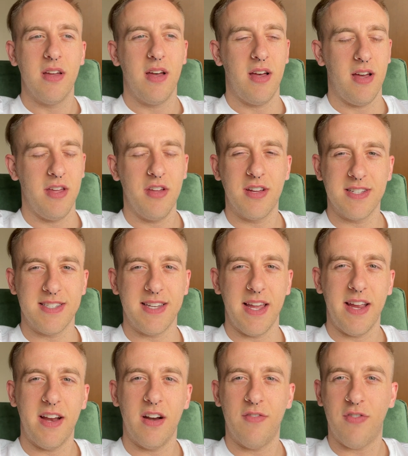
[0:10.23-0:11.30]
You could stay
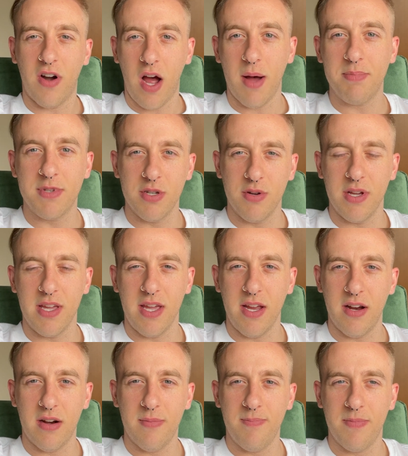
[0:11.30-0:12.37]
here for up to a
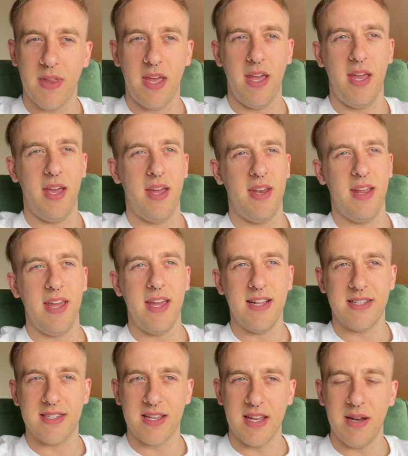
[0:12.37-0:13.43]
year, and
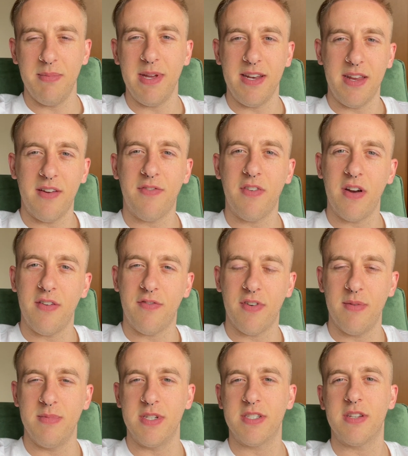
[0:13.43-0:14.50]
it's going to be different
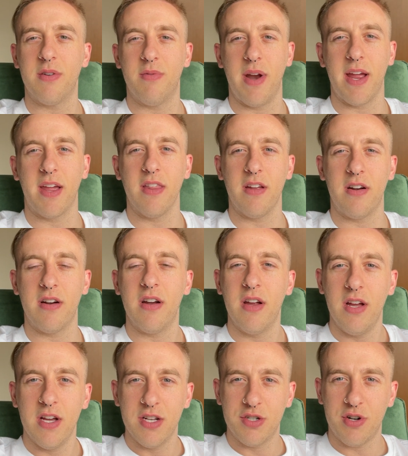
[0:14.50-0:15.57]
from just a regular
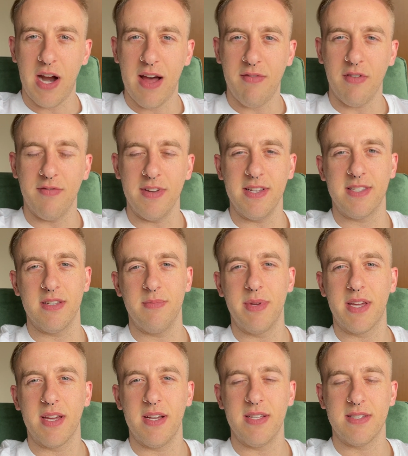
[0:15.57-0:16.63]
travel visa
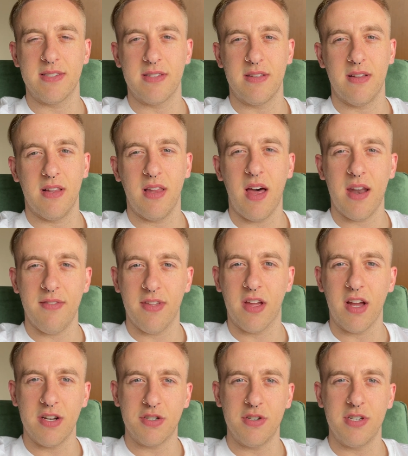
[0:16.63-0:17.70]
because a lot of the
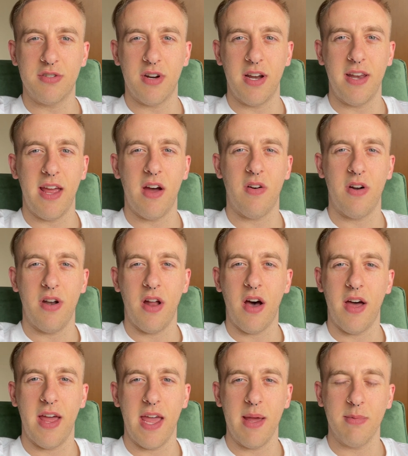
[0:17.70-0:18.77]
countries right now are
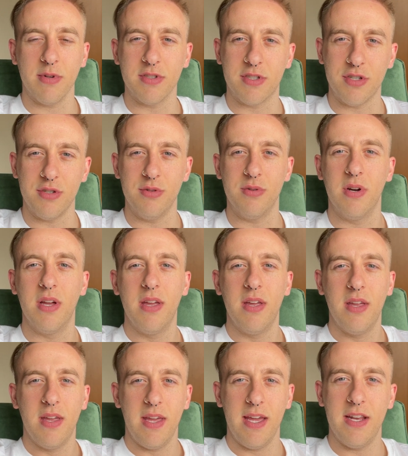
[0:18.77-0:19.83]
not able to
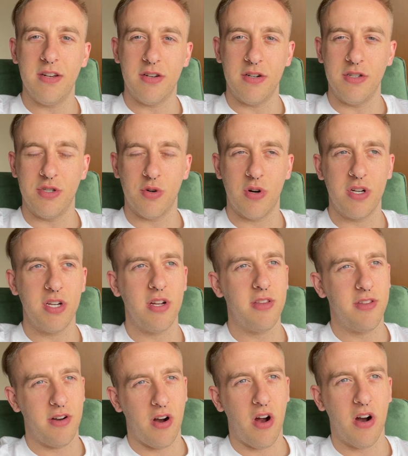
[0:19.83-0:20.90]
enter Georgia.
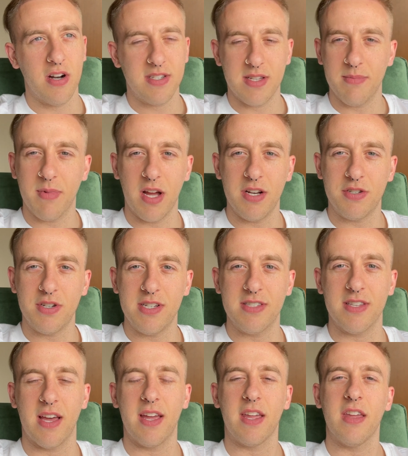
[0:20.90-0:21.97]
There are some countries
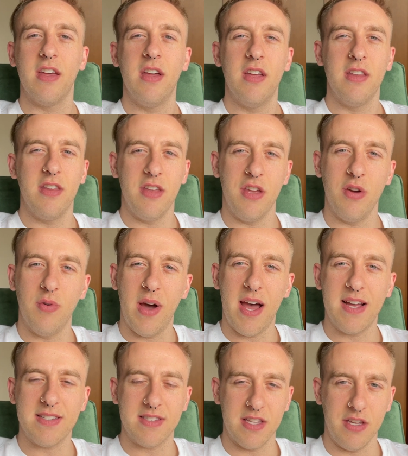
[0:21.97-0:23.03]
like the
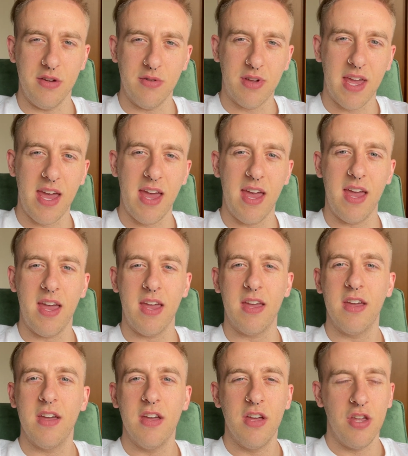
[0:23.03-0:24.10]
US, the UK,
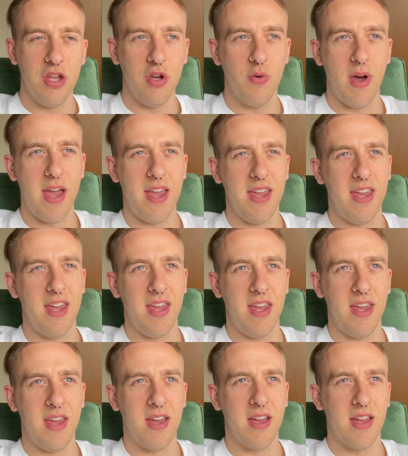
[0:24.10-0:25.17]

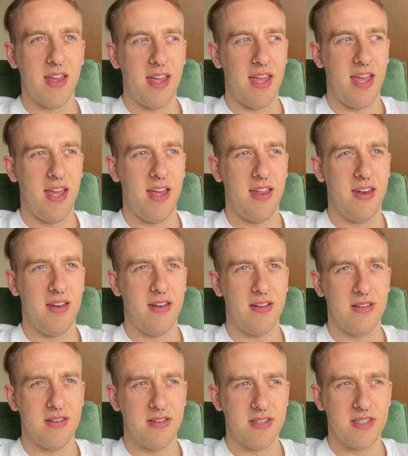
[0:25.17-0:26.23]
UAE, and
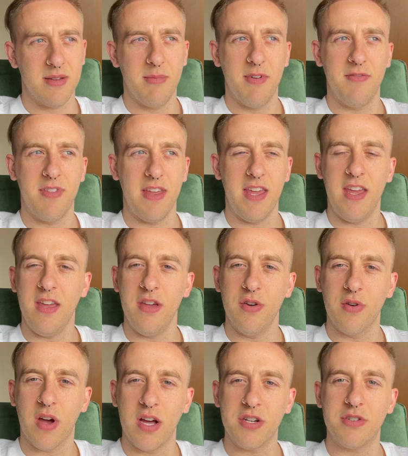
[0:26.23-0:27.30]
some of the EU
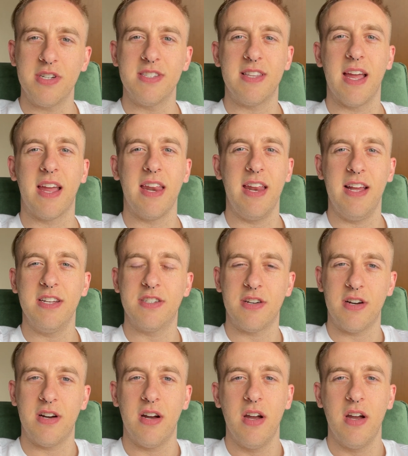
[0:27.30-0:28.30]
countries that can enter